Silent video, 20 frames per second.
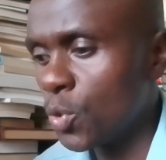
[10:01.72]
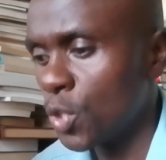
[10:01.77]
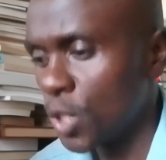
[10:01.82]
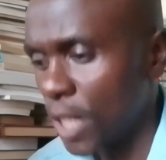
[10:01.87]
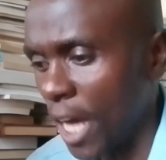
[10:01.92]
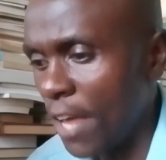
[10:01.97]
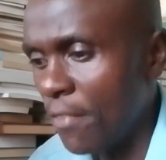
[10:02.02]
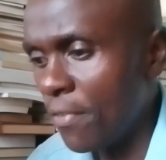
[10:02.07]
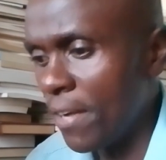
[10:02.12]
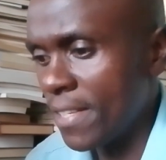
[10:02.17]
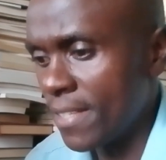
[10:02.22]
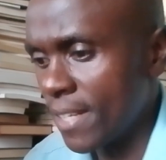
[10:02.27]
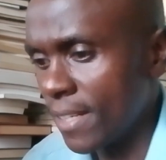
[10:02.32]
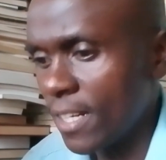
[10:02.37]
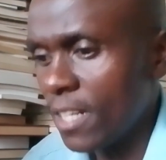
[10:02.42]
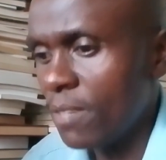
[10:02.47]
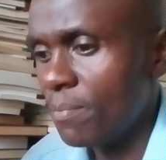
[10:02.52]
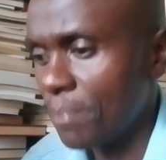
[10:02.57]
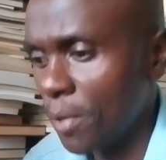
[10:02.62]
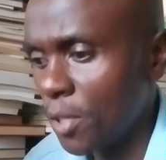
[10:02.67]
drive a
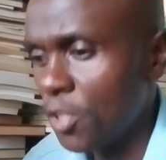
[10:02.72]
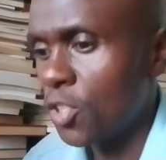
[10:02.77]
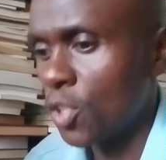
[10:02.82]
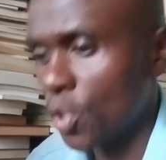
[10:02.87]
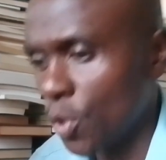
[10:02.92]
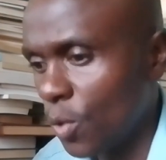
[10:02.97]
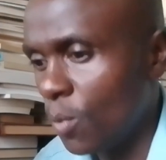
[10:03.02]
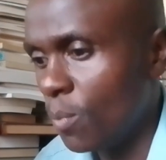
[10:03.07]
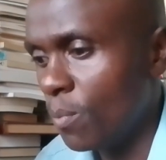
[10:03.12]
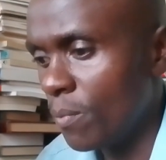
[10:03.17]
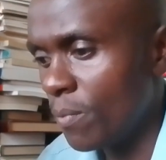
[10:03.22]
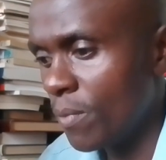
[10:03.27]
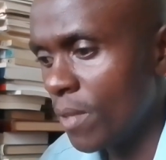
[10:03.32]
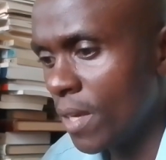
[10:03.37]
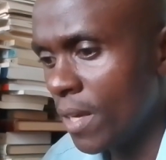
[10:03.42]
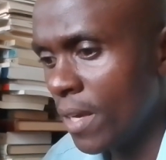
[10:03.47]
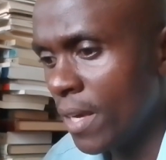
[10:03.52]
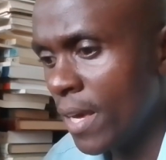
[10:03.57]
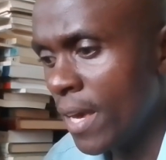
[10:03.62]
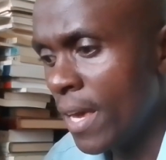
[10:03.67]
certain point home,
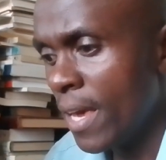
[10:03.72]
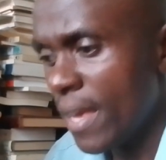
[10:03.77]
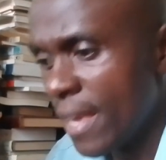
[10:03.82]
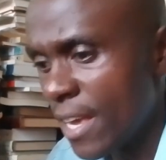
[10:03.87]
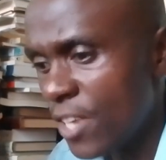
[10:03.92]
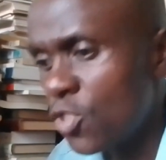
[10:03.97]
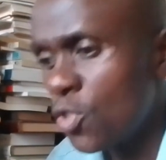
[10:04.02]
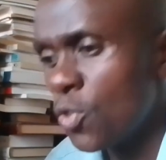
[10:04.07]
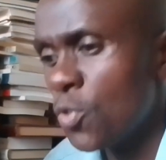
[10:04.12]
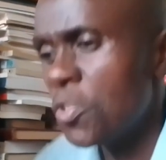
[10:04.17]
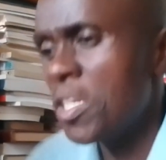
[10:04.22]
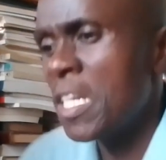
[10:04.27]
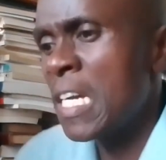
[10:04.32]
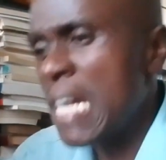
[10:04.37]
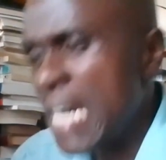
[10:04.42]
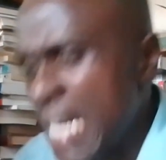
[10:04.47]
he is using